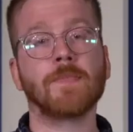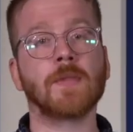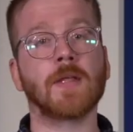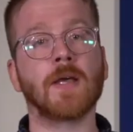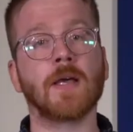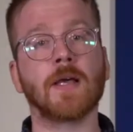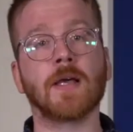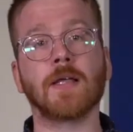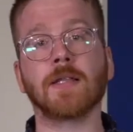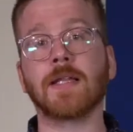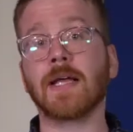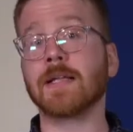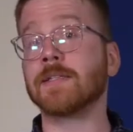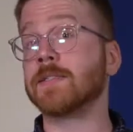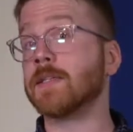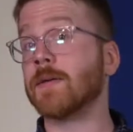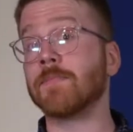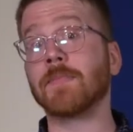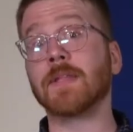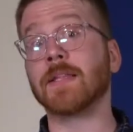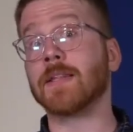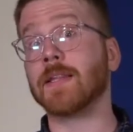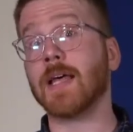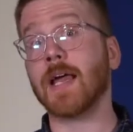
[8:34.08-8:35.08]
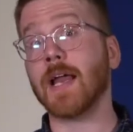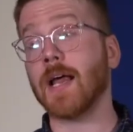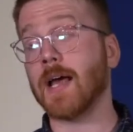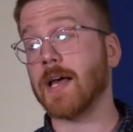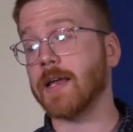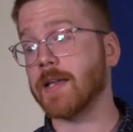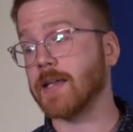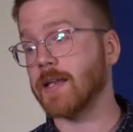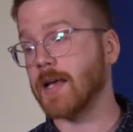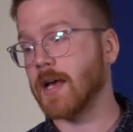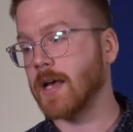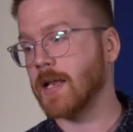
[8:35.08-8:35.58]
That's something
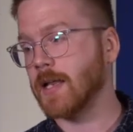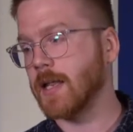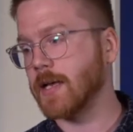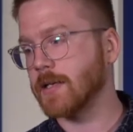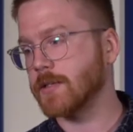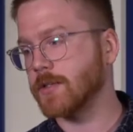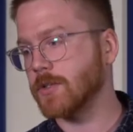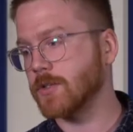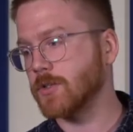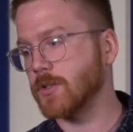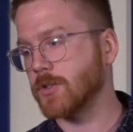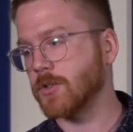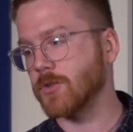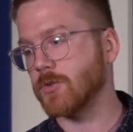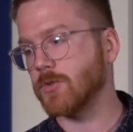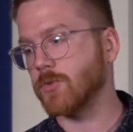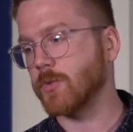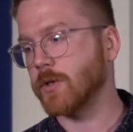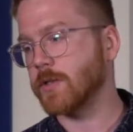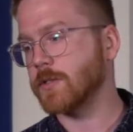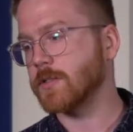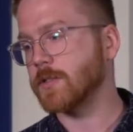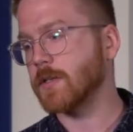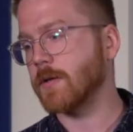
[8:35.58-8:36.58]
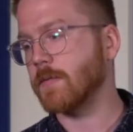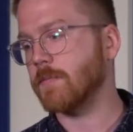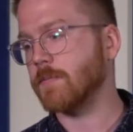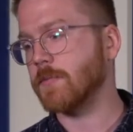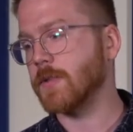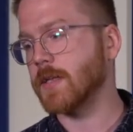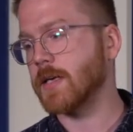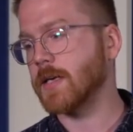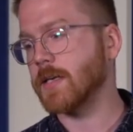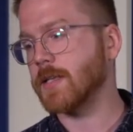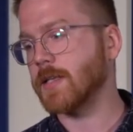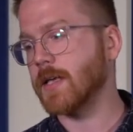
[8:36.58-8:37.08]
that I like to do with
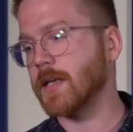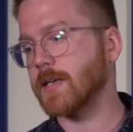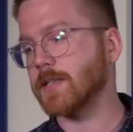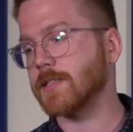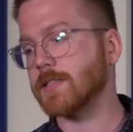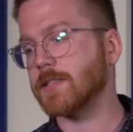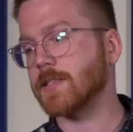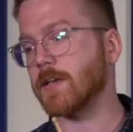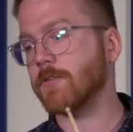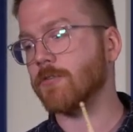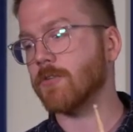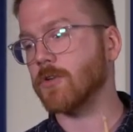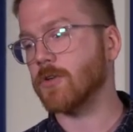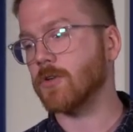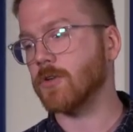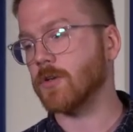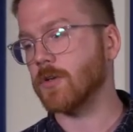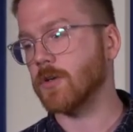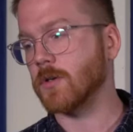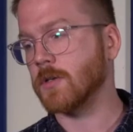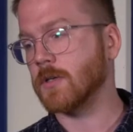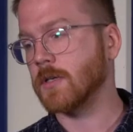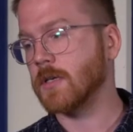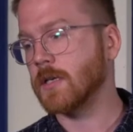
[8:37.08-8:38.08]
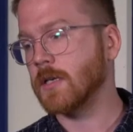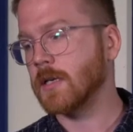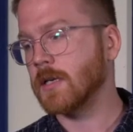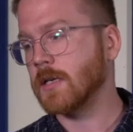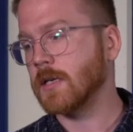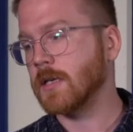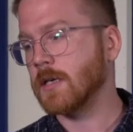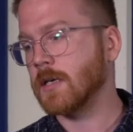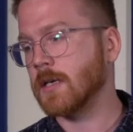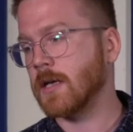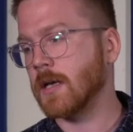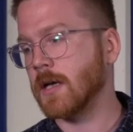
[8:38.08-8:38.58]
something that is difficult.
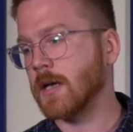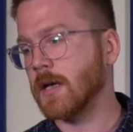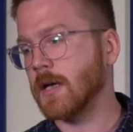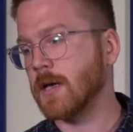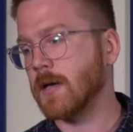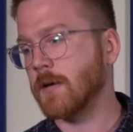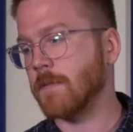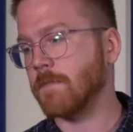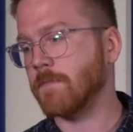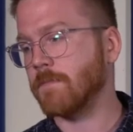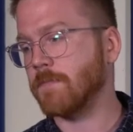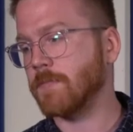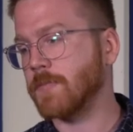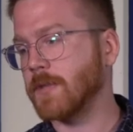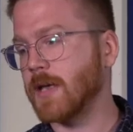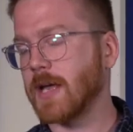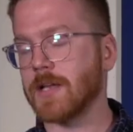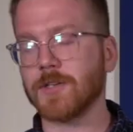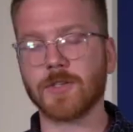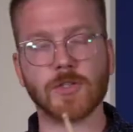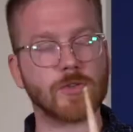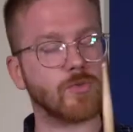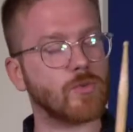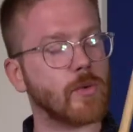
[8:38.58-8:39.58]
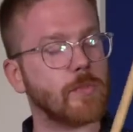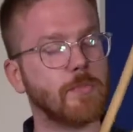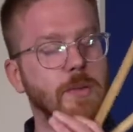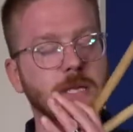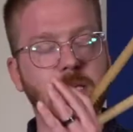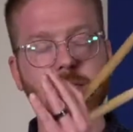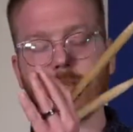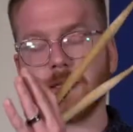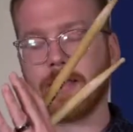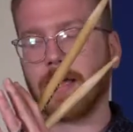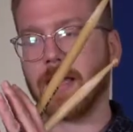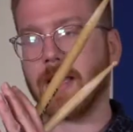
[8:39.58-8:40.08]
I just
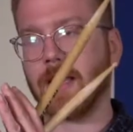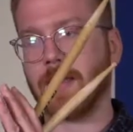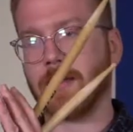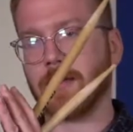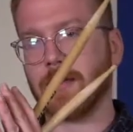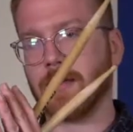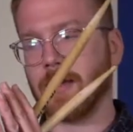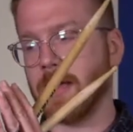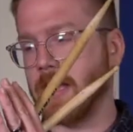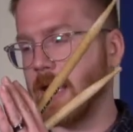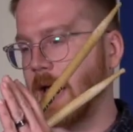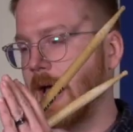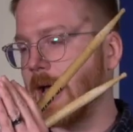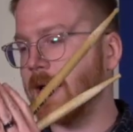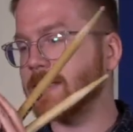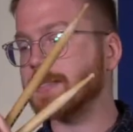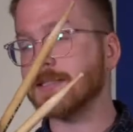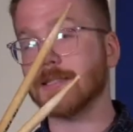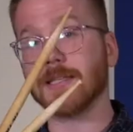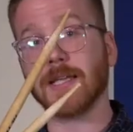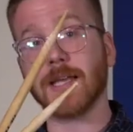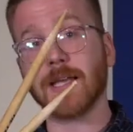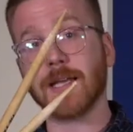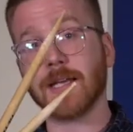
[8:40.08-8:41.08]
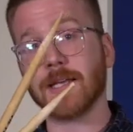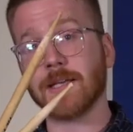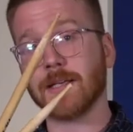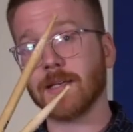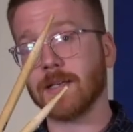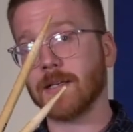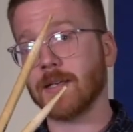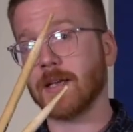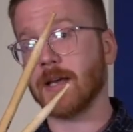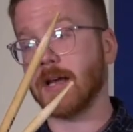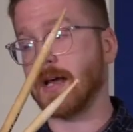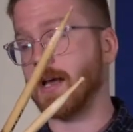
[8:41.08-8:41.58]
repeat that. I isolate it.
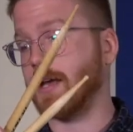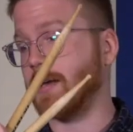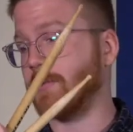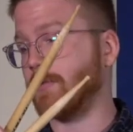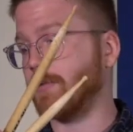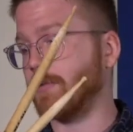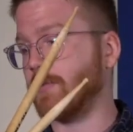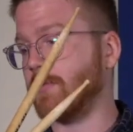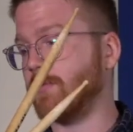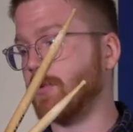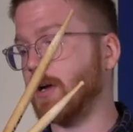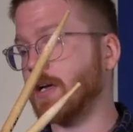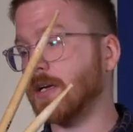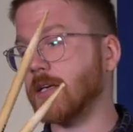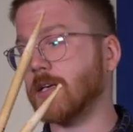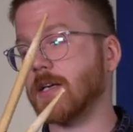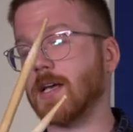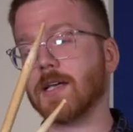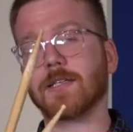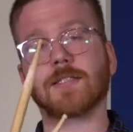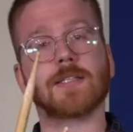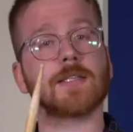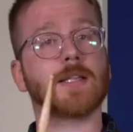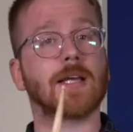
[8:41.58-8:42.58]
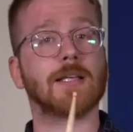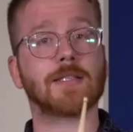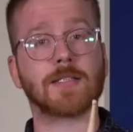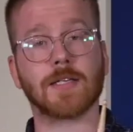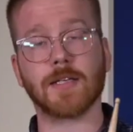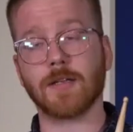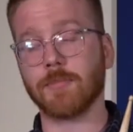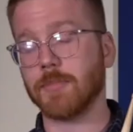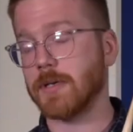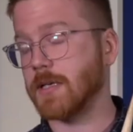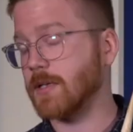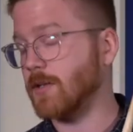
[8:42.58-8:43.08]
I recognize that that's going
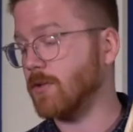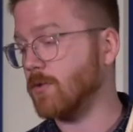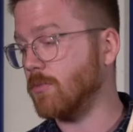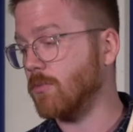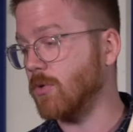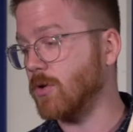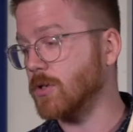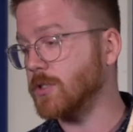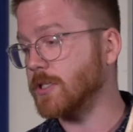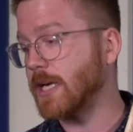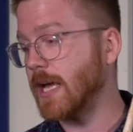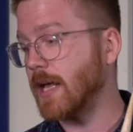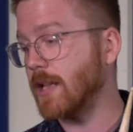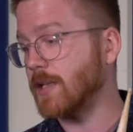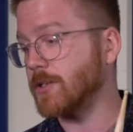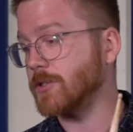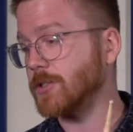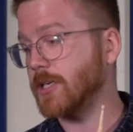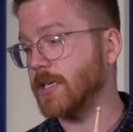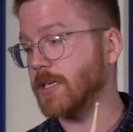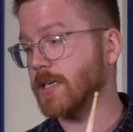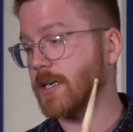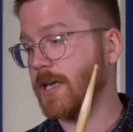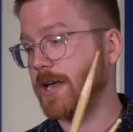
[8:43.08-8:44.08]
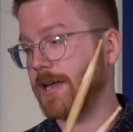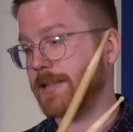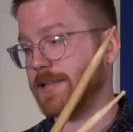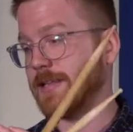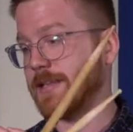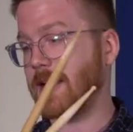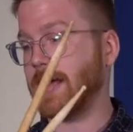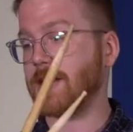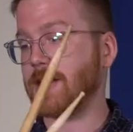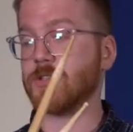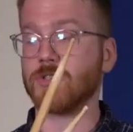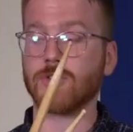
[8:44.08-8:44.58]
to be a little more challenging, and then
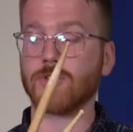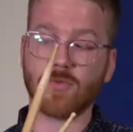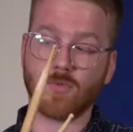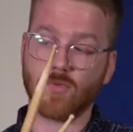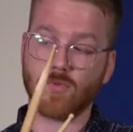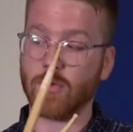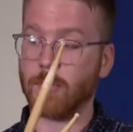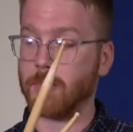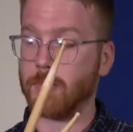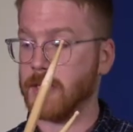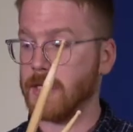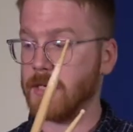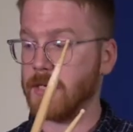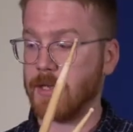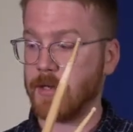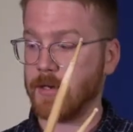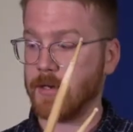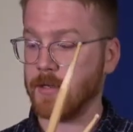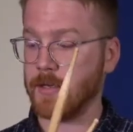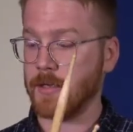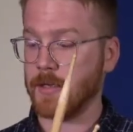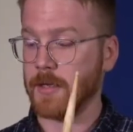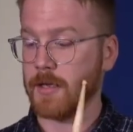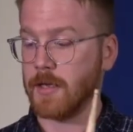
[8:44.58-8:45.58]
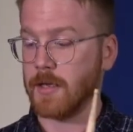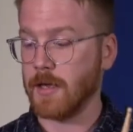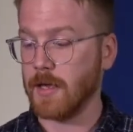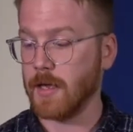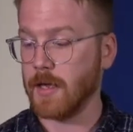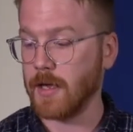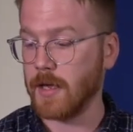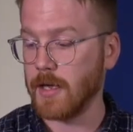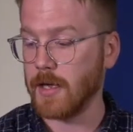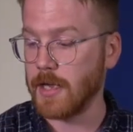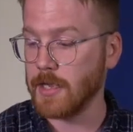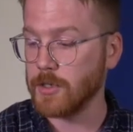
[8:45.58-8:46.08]
I just repeat it
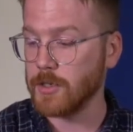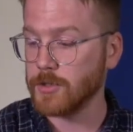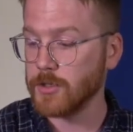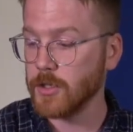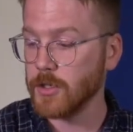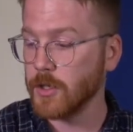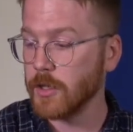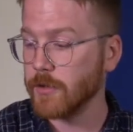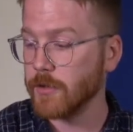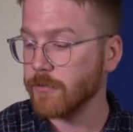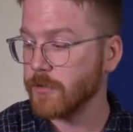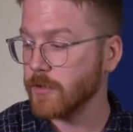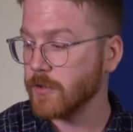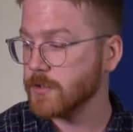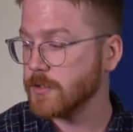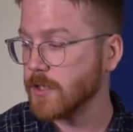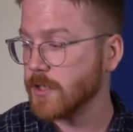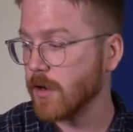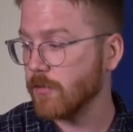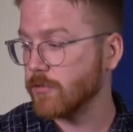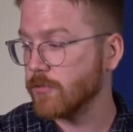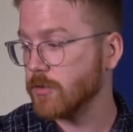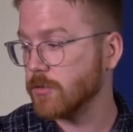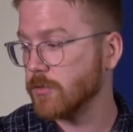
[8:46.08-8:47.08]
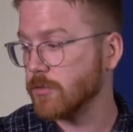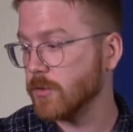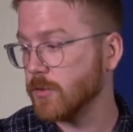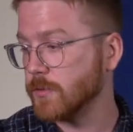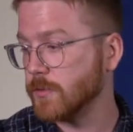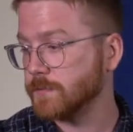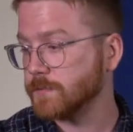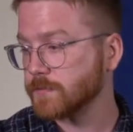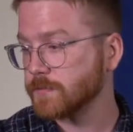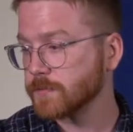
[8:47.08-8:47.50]
until it feels comfortable.